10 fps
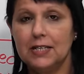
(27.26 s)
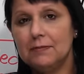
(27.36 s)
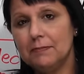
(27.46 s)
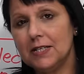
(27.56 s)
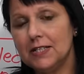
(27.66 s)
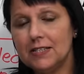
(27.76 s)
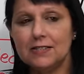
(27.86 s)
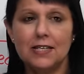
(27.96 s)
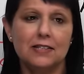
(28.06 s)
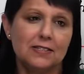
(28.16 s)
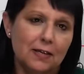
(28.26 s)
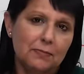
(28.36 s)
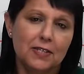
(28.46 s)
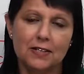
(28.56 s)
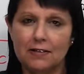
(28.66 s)
It means that
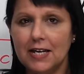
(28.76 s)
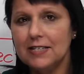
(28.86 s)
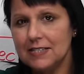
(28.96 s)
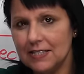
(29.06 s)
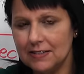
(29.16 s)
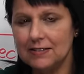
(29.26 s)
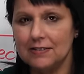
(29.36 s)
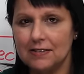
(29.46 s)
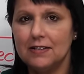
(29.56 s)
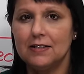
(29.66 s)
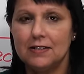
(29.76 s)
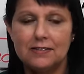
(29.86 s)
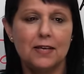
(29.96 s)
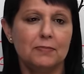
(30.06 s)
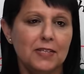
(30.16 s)
something exists
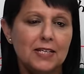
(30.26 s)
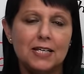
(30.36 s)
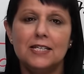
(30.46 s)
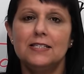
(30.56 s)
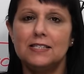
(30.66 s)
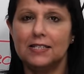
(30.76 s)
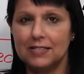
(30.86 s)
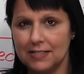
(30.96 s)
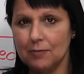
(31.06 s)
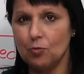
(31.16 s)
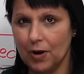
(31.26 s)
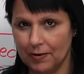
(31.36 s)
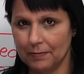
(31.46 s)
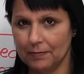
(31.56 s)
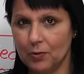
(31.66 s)
something is
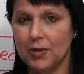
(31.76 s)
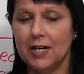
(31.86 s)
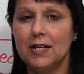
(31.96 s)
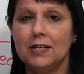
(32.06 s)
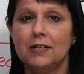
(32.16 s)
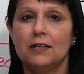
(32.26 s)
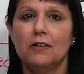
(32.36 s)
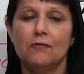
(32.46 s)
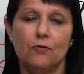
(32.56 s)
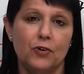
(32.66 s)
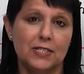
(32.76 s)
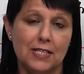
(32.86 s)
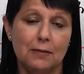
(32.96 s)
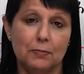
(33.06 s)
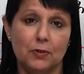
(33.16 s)
somewhere, okay? For
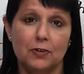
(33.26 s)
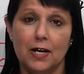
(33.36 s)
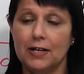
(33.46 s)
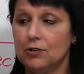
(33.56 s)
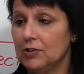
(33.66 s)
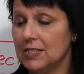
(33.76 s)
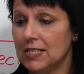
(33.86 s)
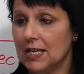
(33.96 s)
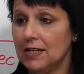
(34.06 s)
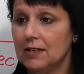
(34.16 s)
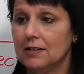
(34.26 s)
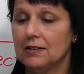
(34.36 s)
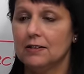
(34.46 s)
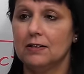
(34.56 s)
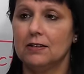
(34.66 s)
example, I could say,
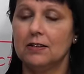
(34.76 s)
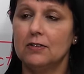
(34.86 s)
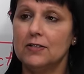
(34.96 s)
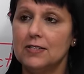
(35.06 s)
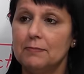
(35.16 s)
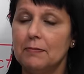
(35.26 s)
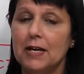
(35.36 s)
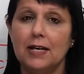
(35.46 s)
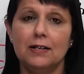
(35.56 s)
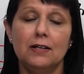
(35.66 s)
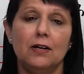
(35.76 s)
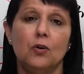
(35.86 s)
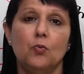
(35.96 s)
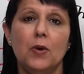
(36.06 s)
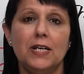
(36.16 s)
there is a man
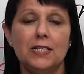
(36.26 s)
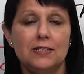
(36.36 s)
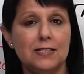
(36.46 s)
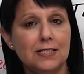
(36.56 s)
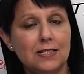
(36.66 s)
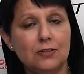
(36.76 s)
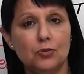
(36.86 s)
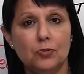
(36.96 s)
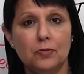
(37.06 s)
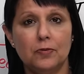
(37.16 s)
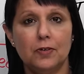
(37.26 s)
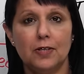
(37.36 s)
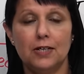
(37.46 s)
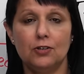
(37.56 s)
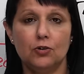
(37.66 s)
waiting to see you
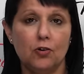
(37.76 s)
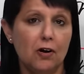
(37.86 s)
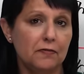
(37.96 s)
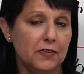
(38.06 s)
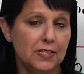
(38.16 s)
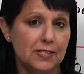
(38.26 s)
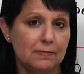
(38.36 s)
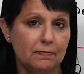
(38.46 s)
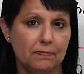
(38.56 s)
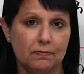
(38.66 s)
in your office.